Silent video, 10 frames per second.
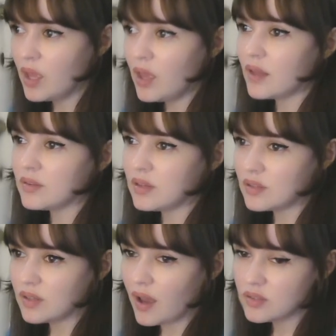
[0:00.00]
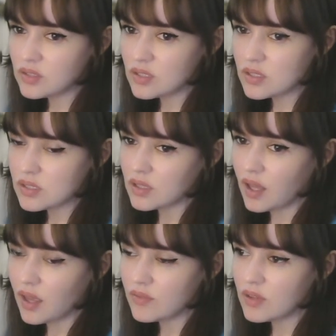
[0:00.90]
and they are the actors, and they
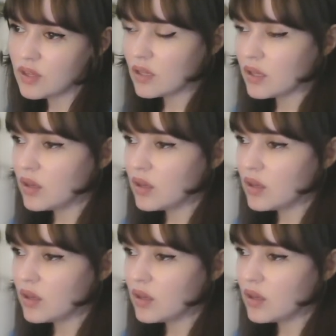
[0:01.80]
everything. Like,